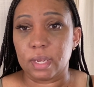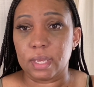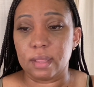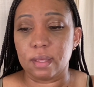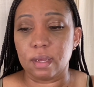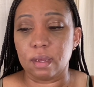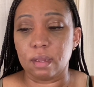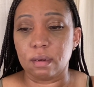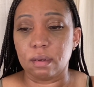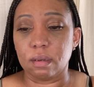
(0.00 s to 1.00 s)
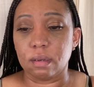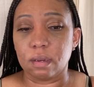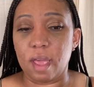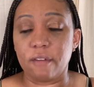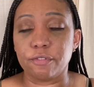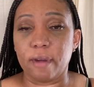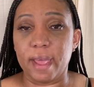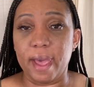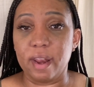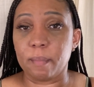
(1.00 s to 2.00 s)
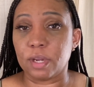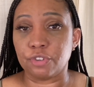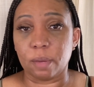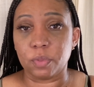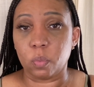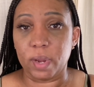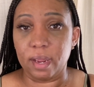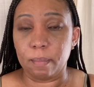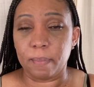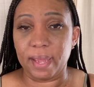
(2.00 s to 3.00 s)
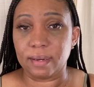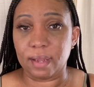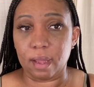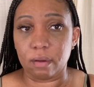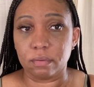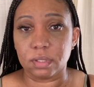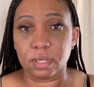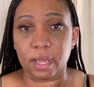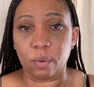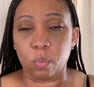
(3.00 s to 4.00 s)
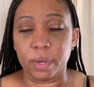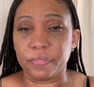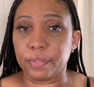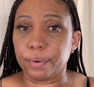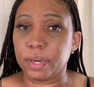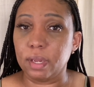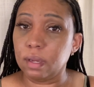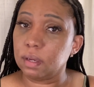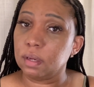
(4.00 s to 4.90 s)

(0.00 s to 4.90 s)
and then after I had him, I dropped the weight back down to like 130,